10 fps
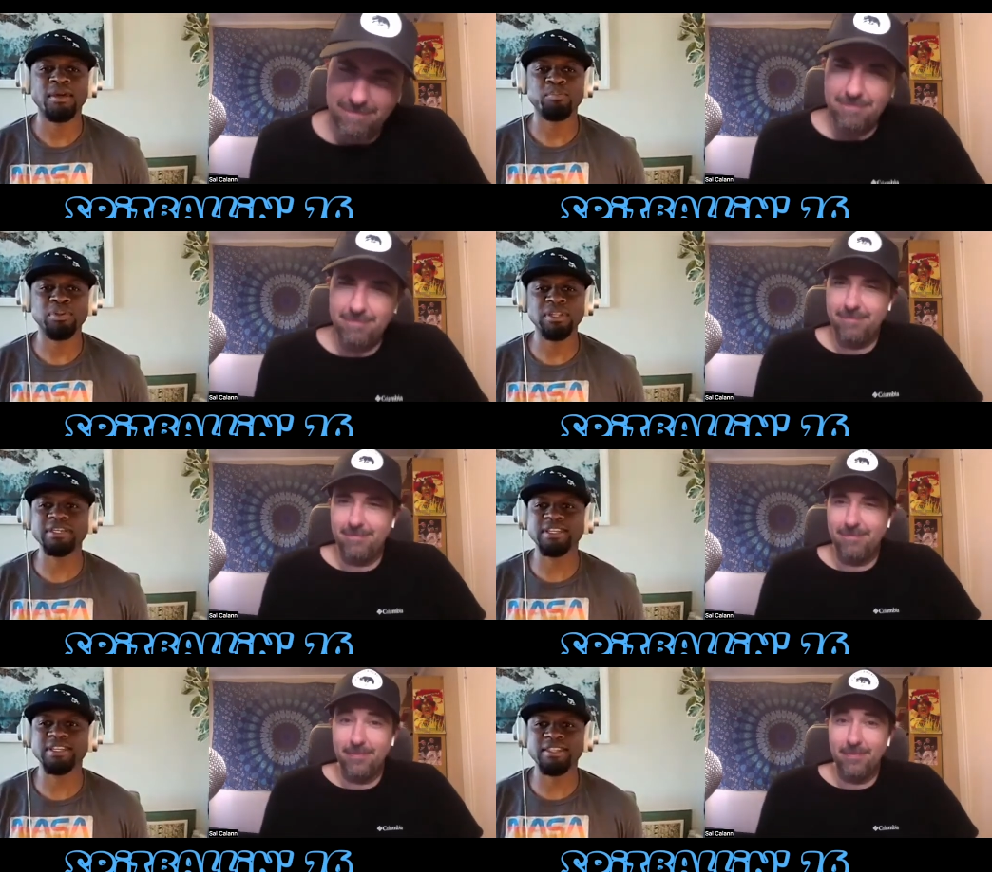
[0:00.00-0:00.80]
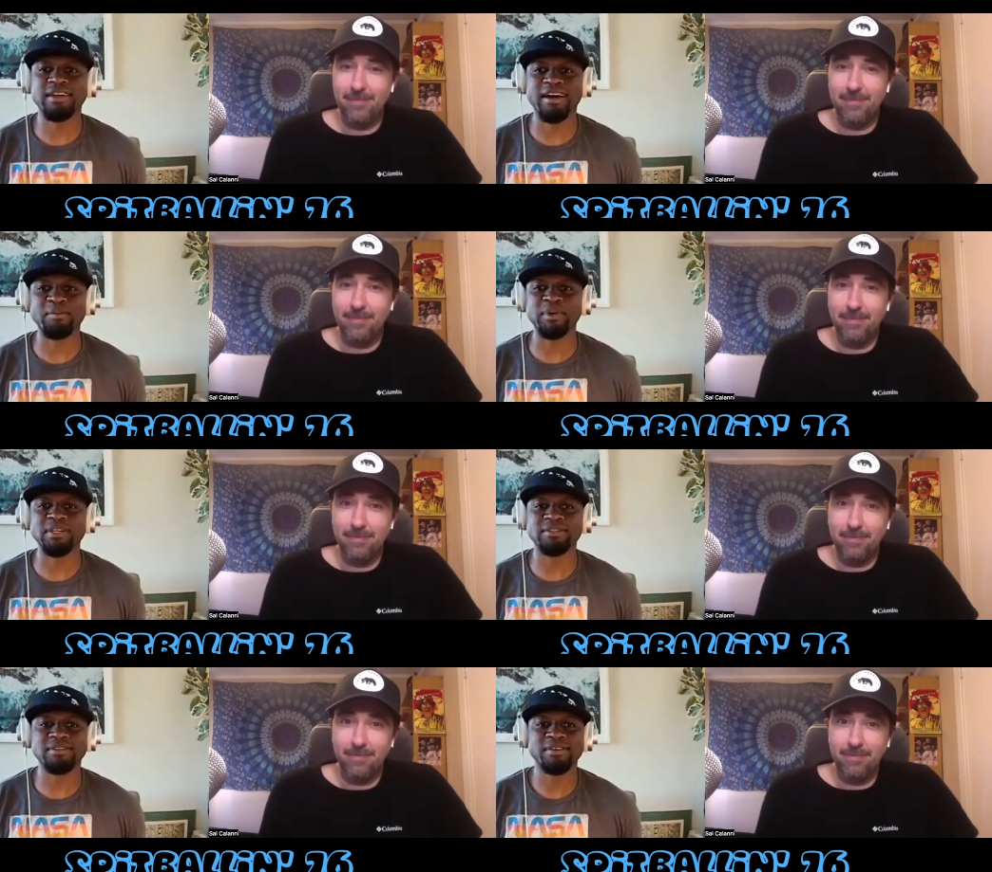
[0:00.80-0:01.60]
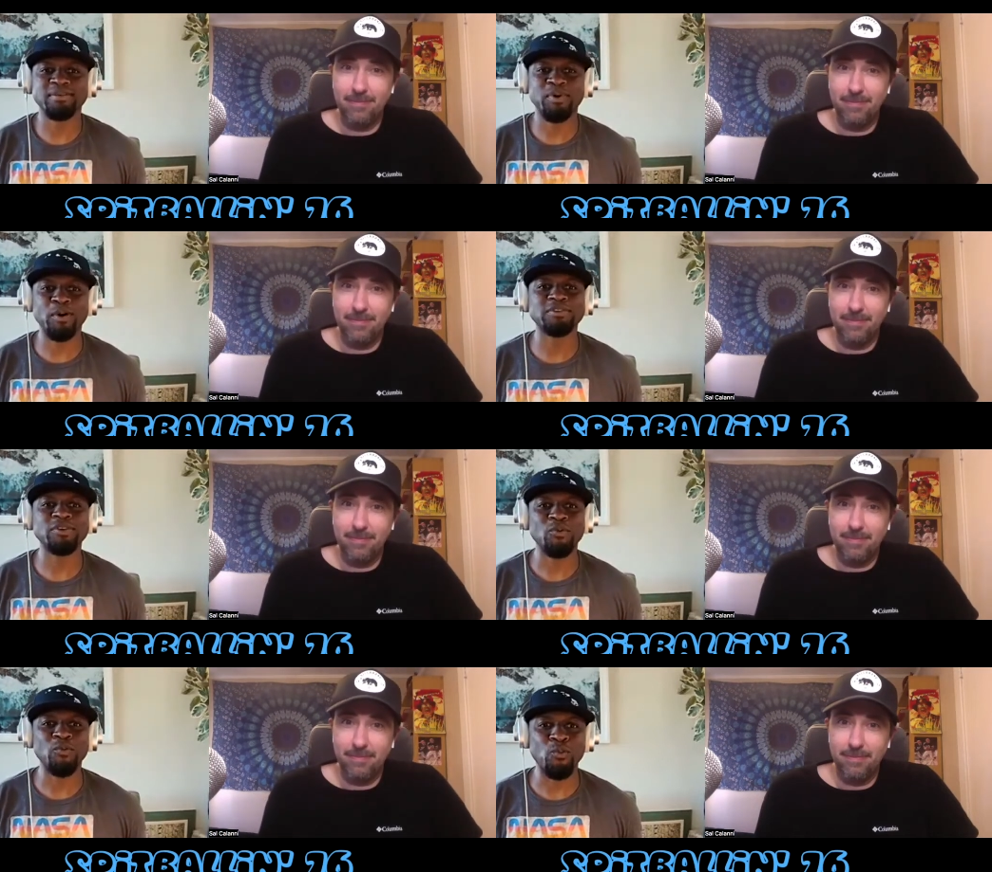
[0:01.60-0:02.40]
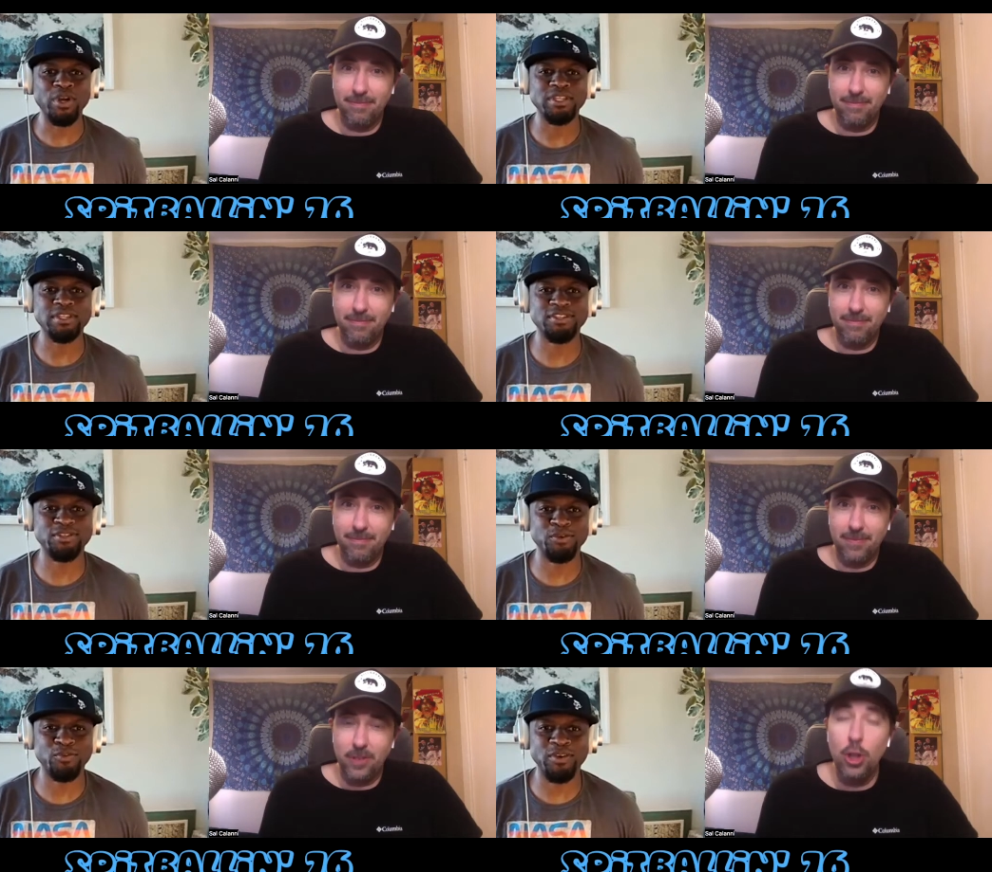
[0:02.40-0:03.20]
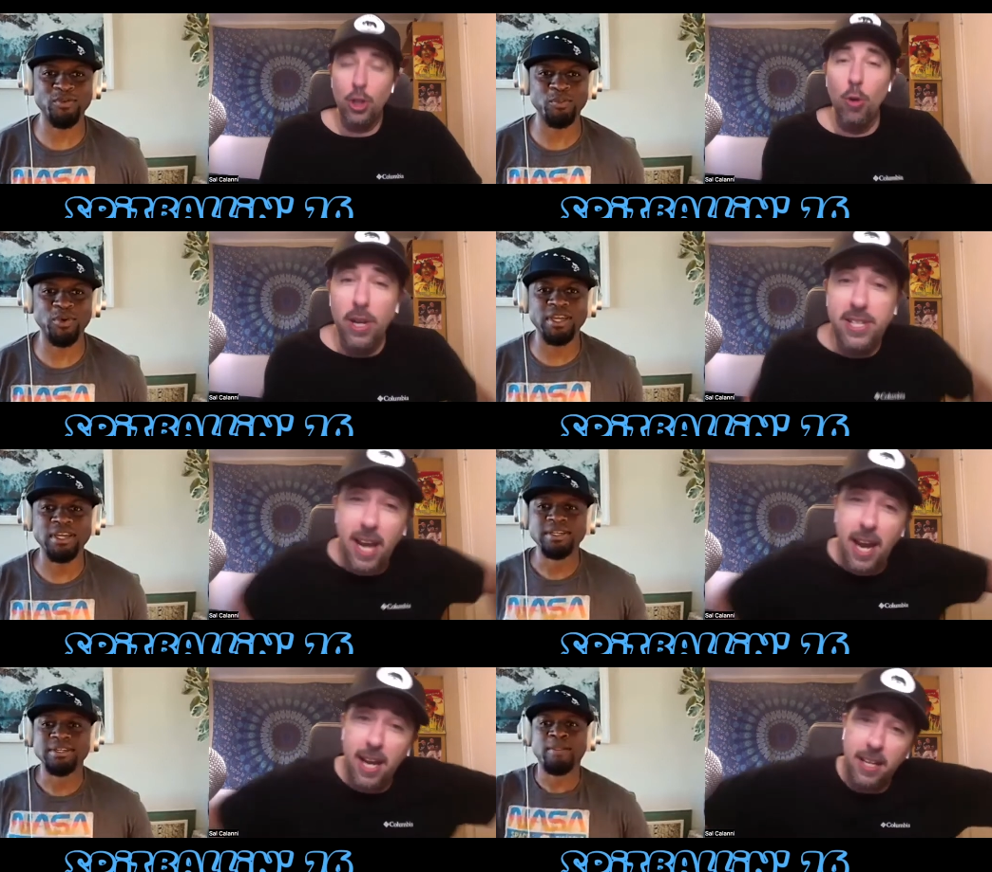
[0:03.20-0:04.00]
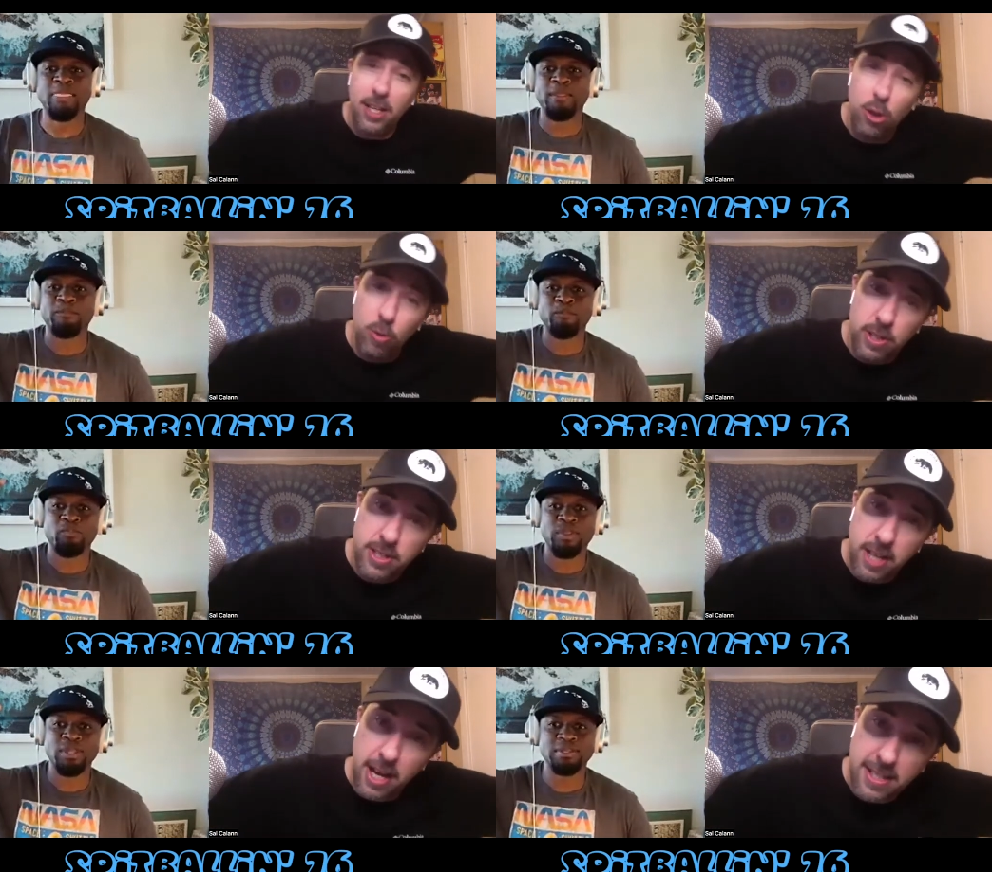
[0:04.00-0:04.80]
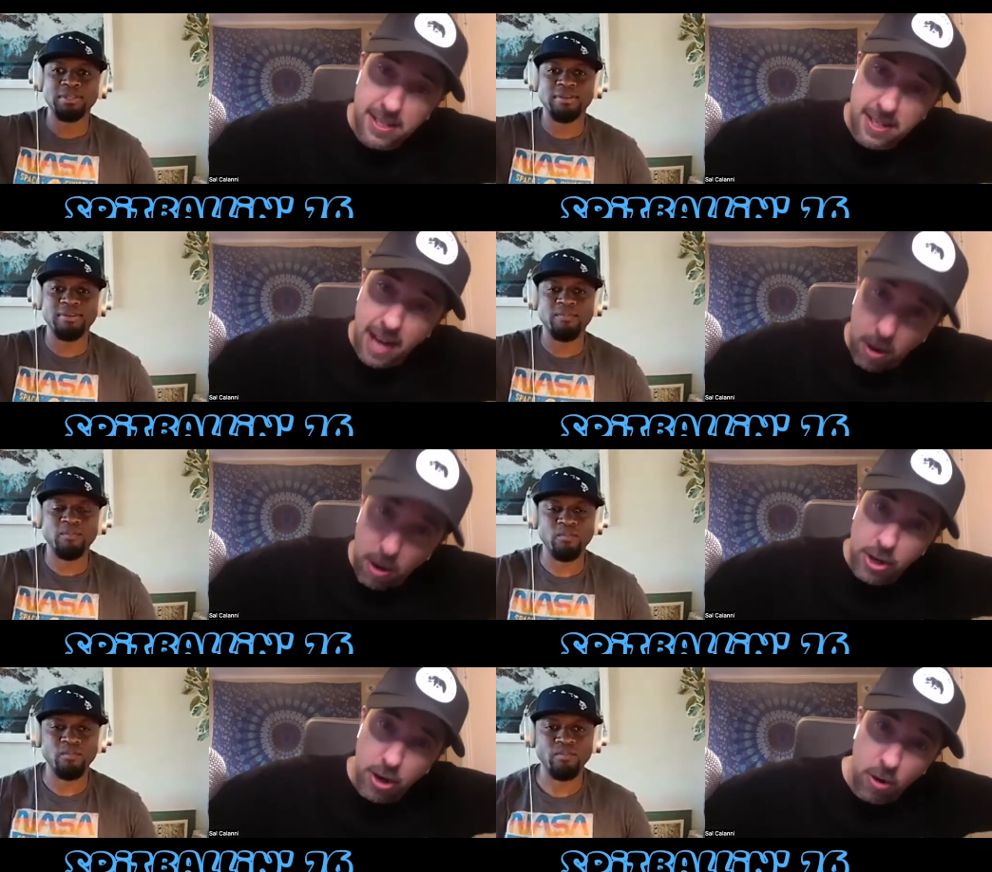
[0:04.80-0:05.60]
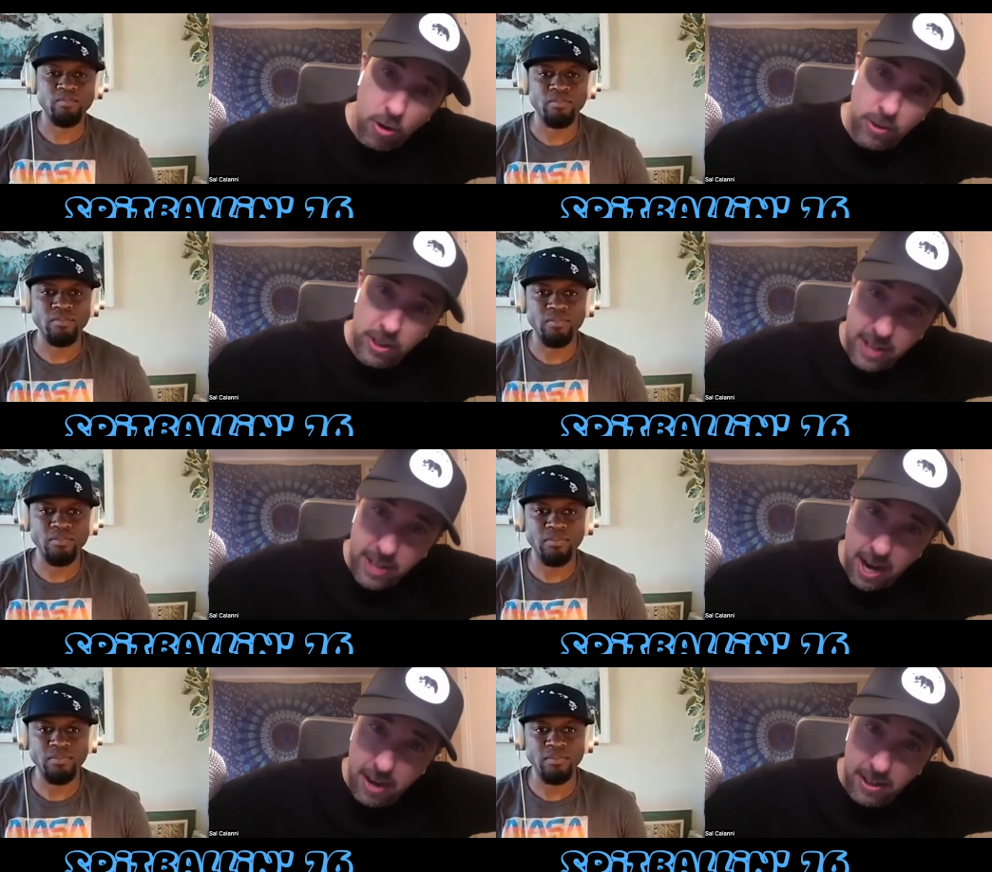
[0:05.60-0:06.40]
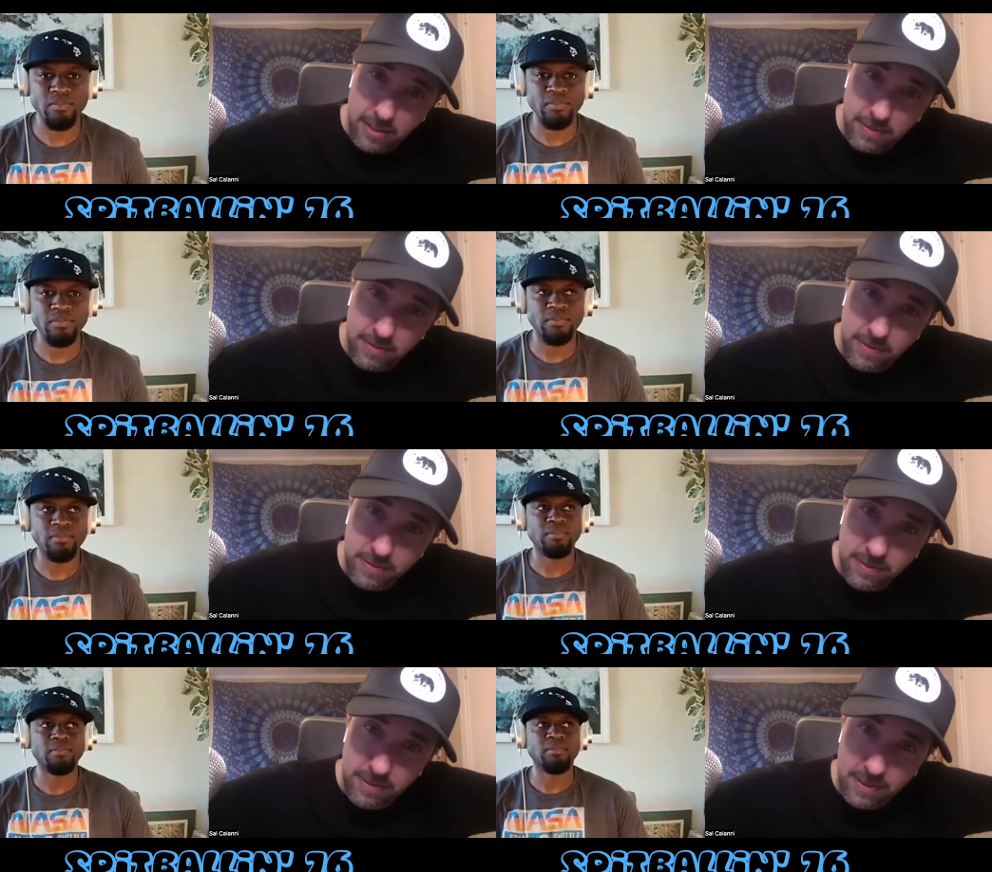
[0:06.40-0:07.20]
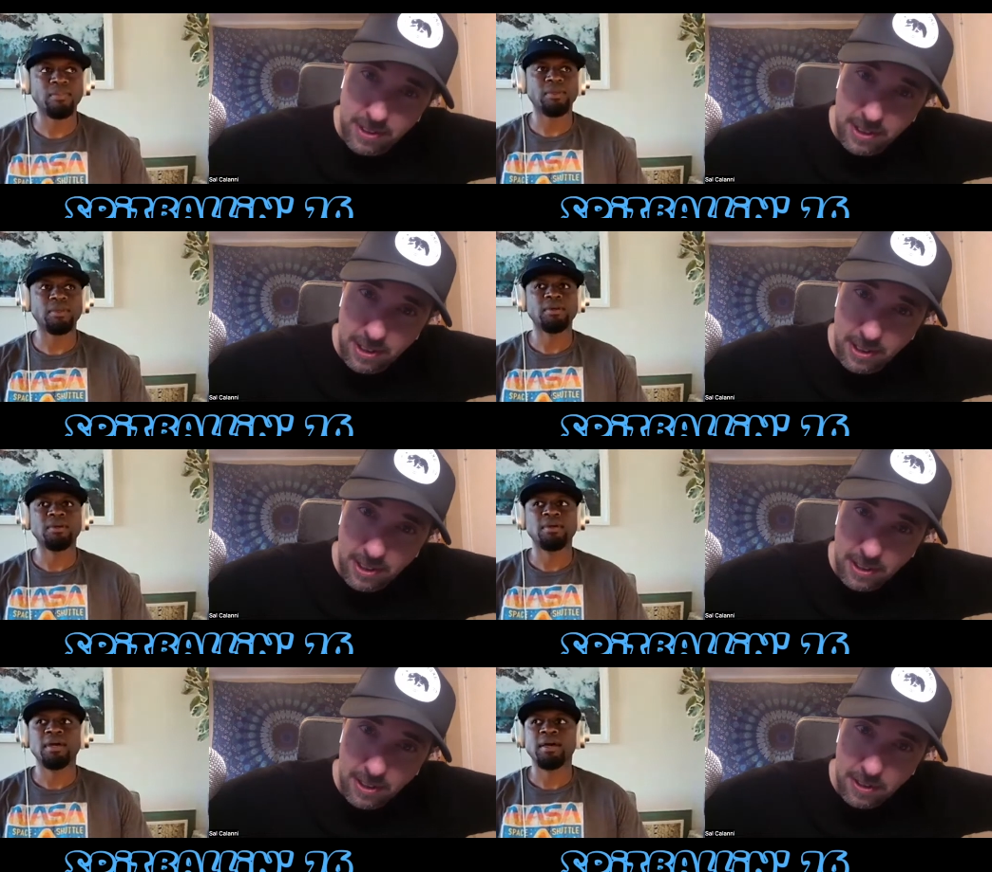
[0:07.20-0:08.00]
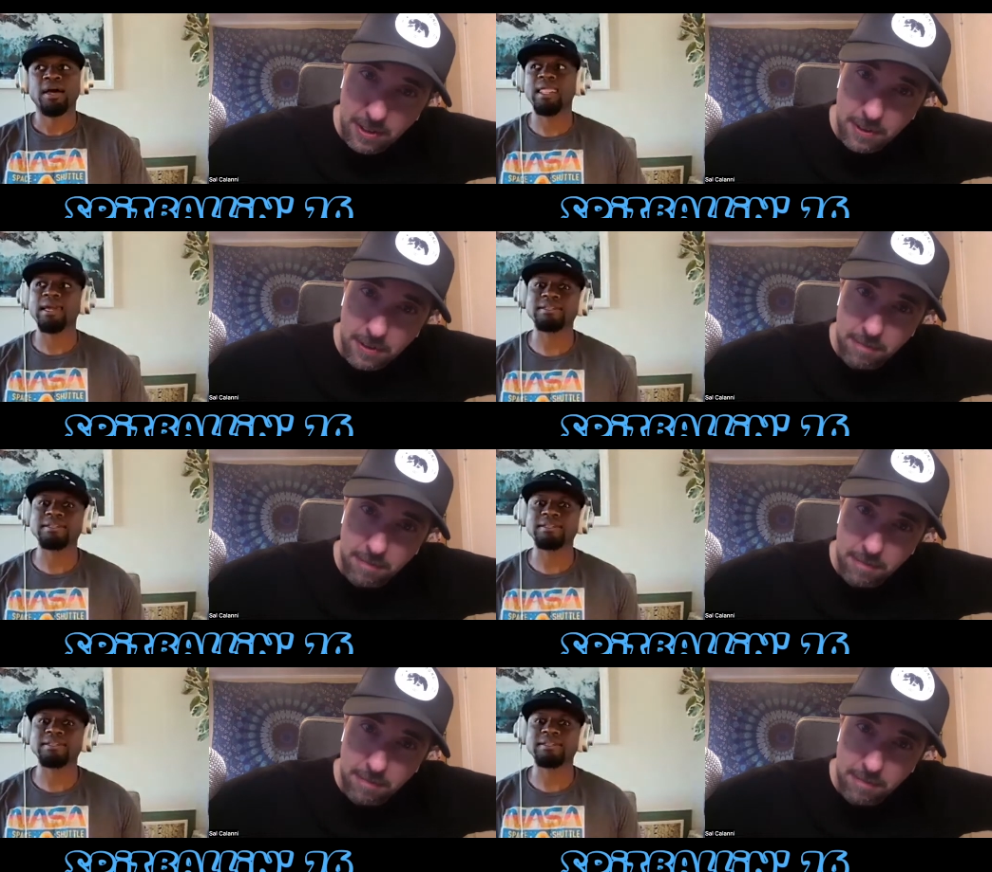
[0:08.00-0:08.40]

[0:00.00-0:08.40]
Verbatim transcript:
Speaker 1: please in the comments post which is your favorite? You
Speaker 2: would dish? take you would take sourdough over Italian. I like